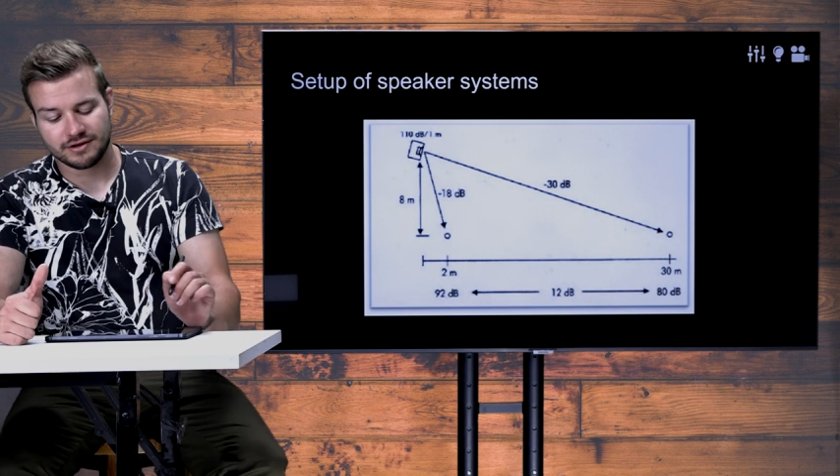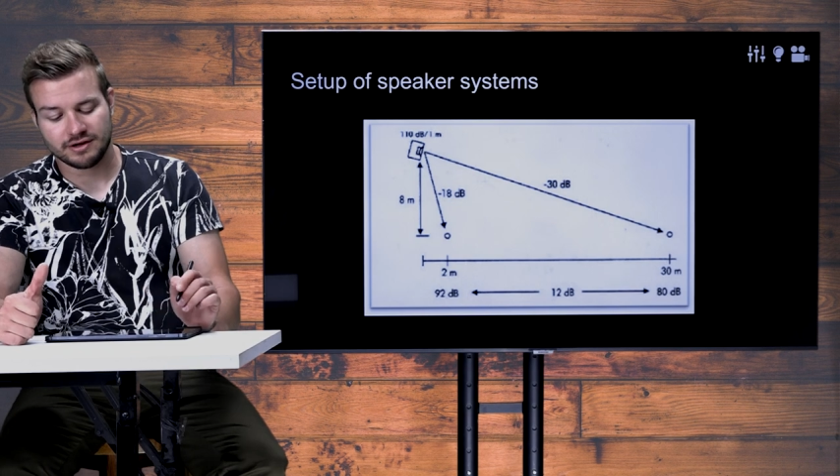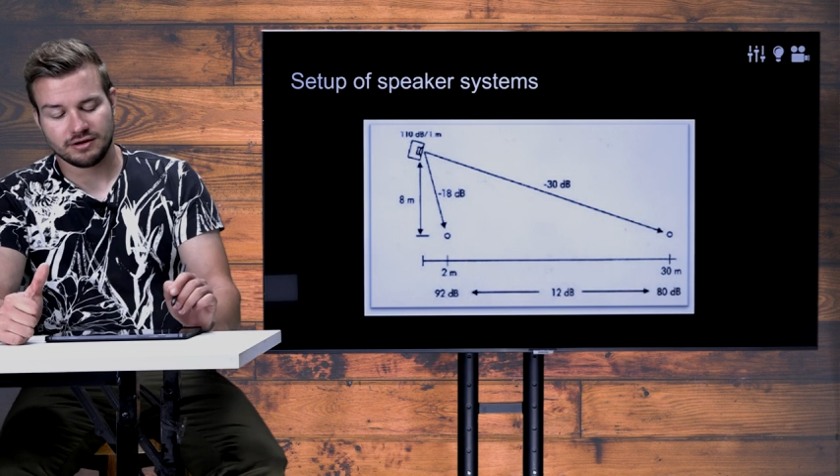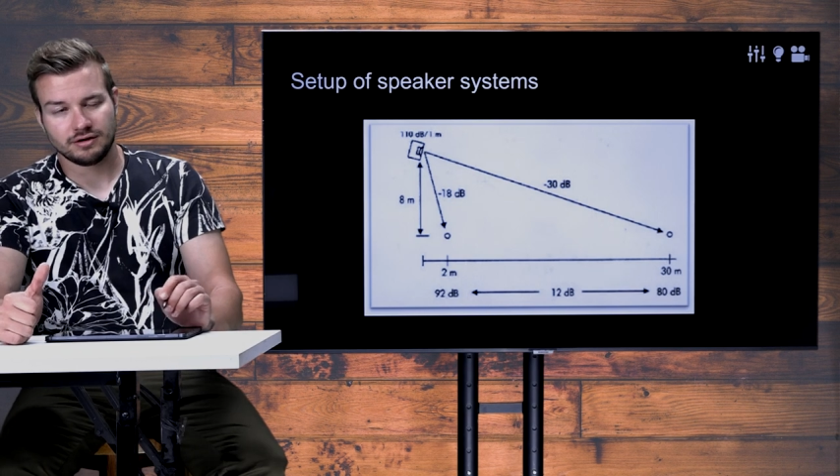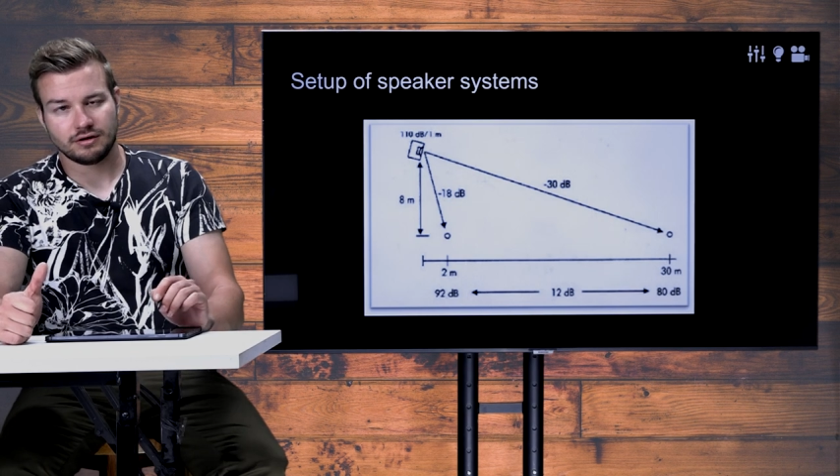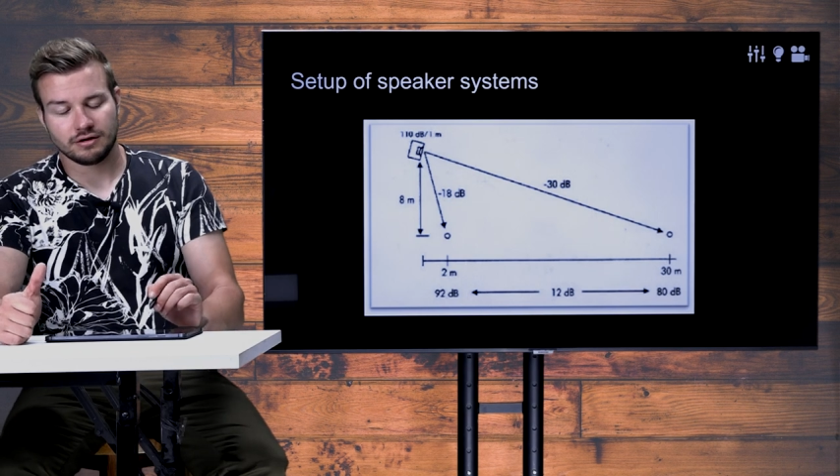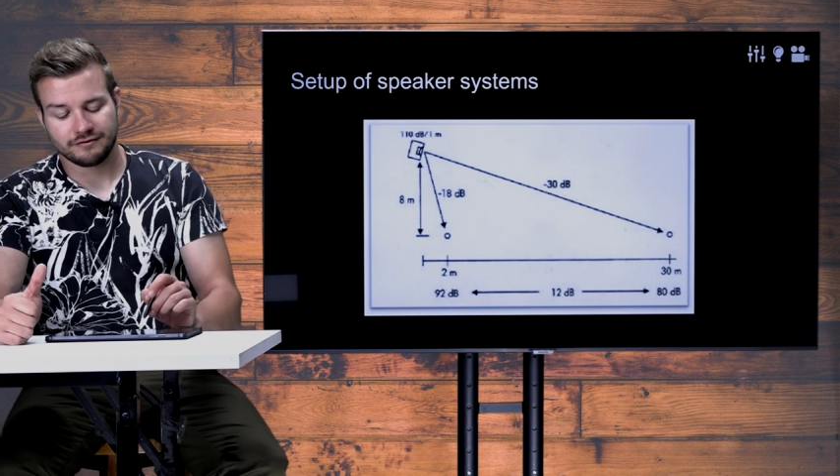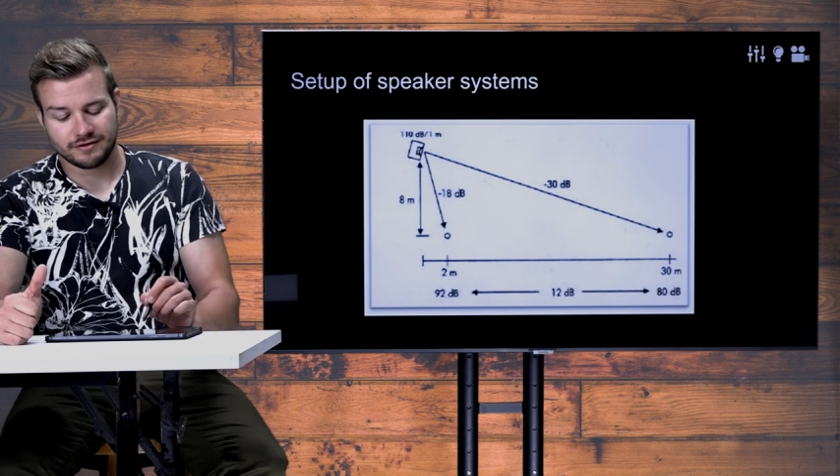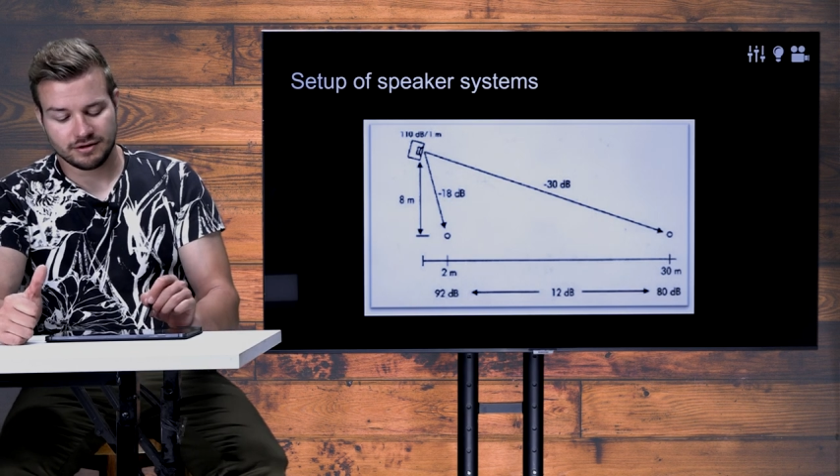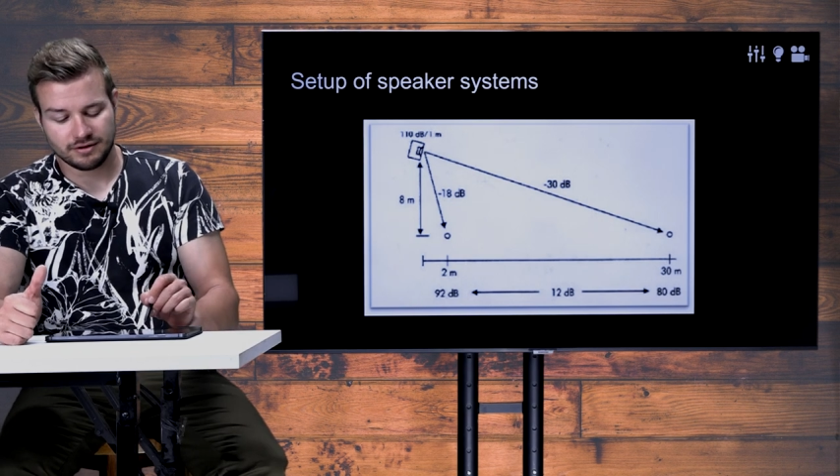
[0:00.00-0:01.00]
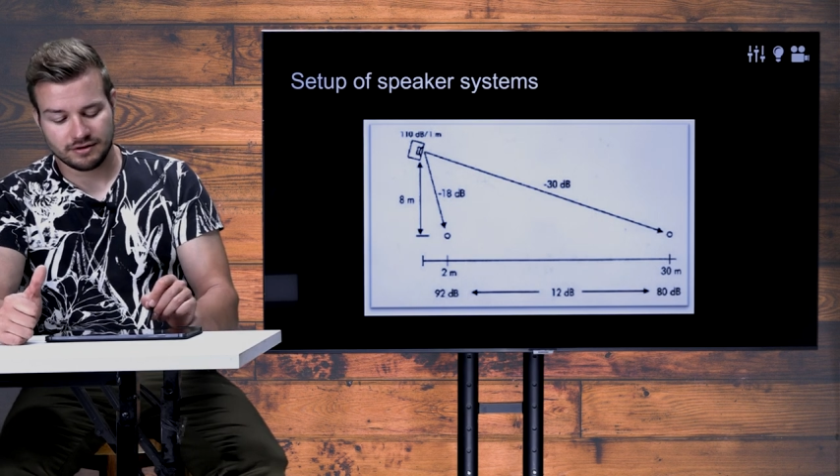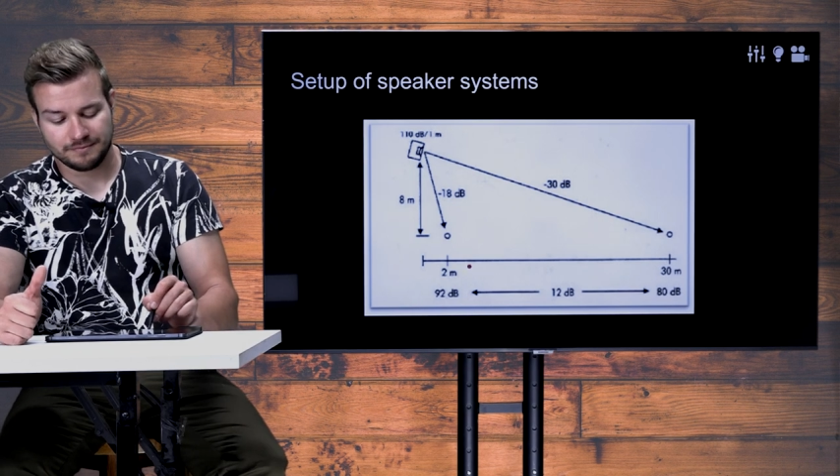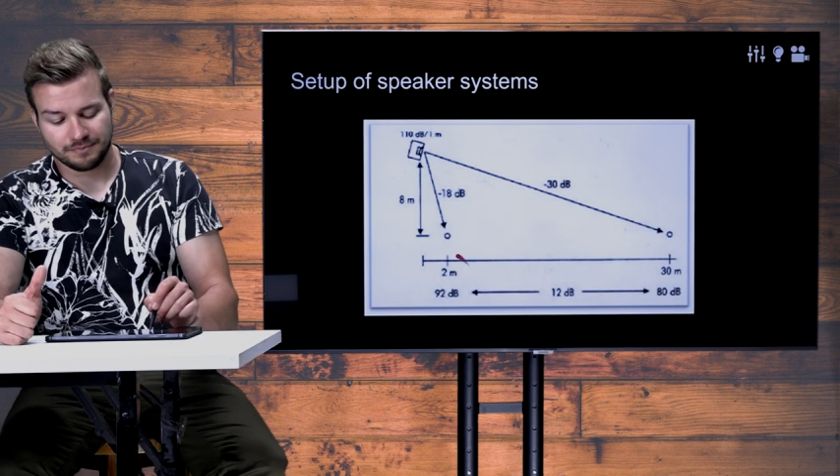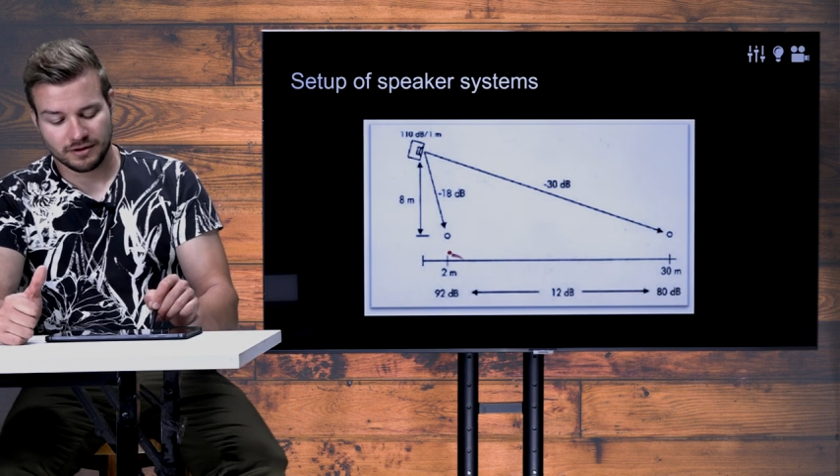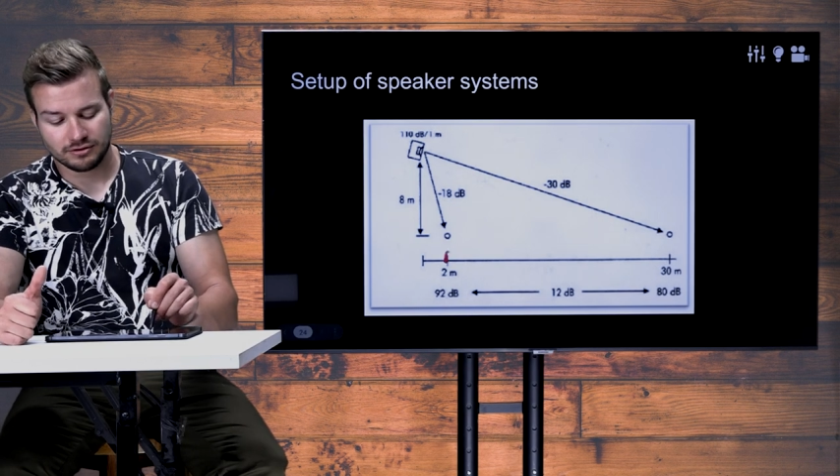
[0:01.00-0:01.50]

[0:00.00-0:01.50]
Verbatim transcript: the all of the